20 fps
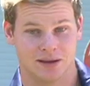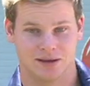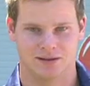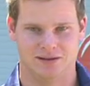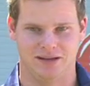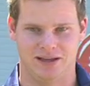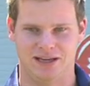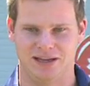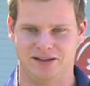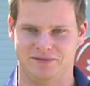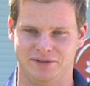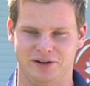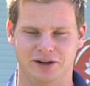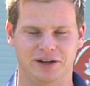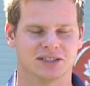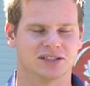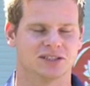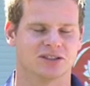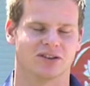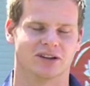Yeah,
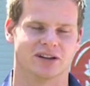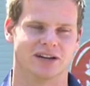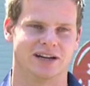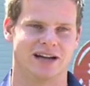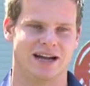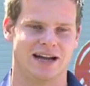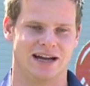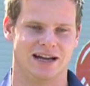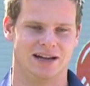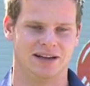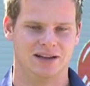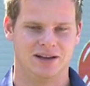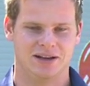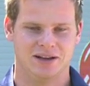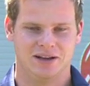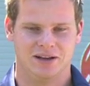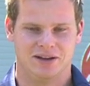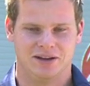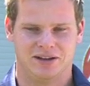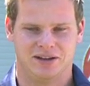very excited. Uh,
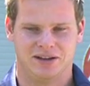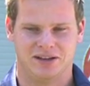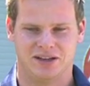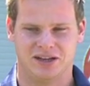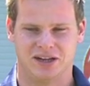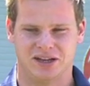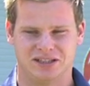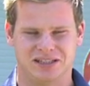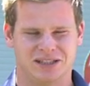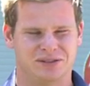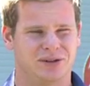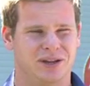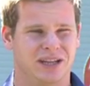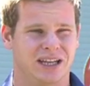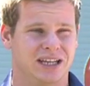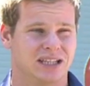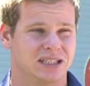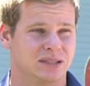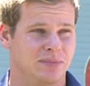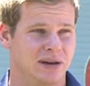you know, didn't
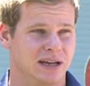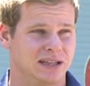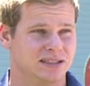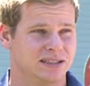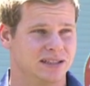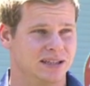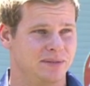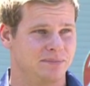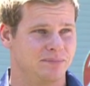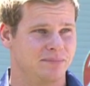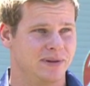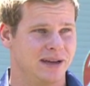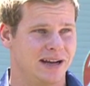really expect it.